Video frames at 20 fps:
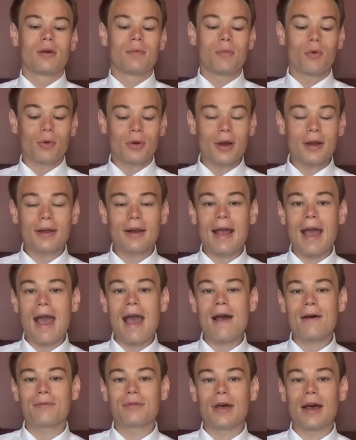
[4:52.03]
We're not going to
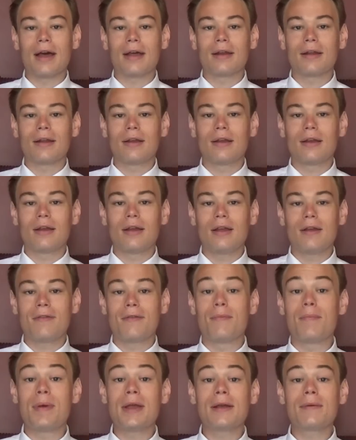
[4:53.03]
have that
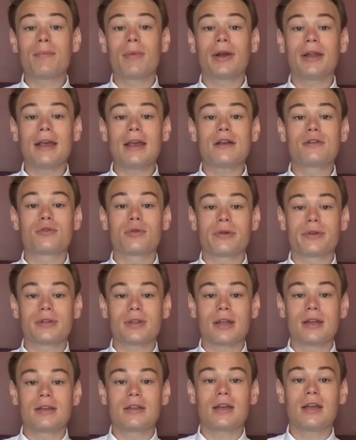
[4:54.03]
if big money interests
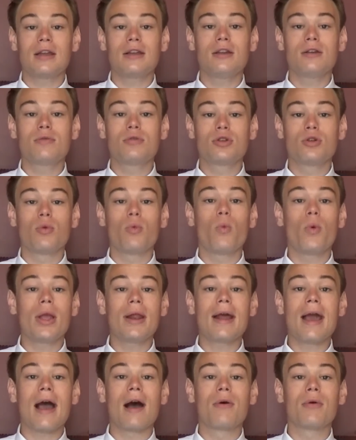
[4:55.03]
continue to
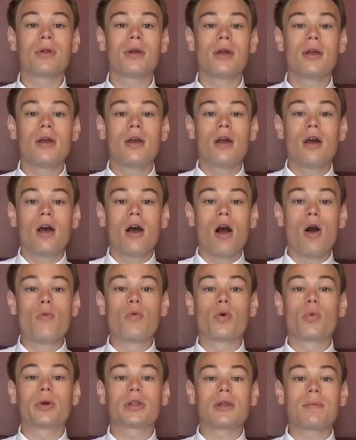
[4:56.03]
win out
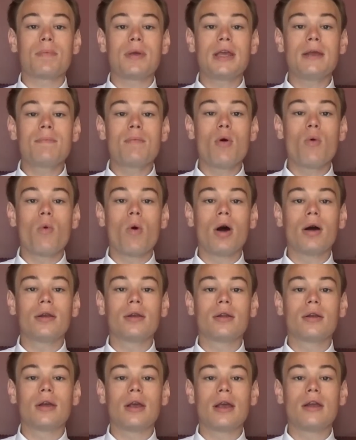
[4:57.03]
over what the people
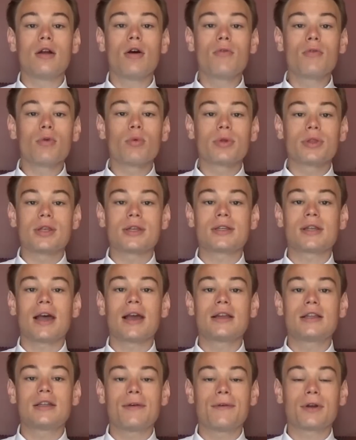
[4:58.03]
want and over what the
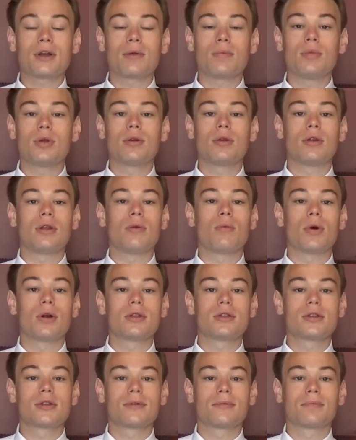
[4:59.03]
scientific community
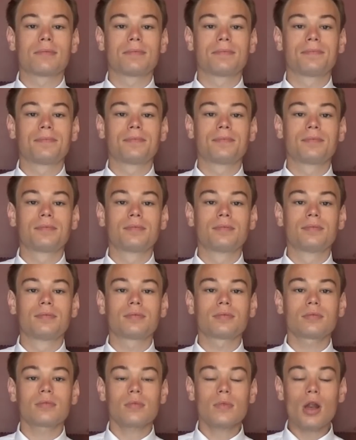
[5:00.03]
wants.
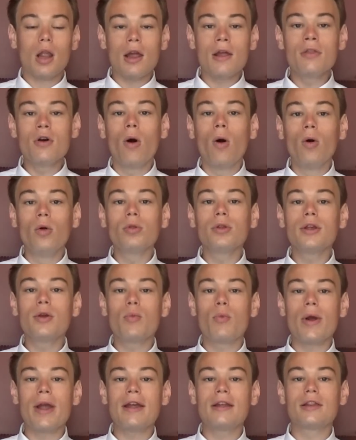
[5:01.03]
And the only
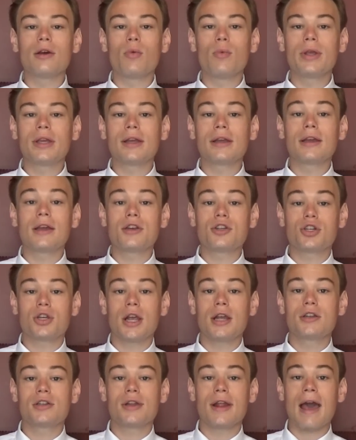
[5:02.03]
way that we can get
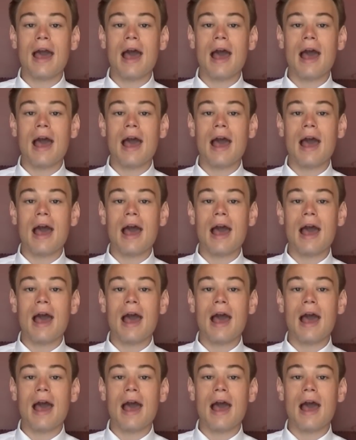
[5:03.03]
change to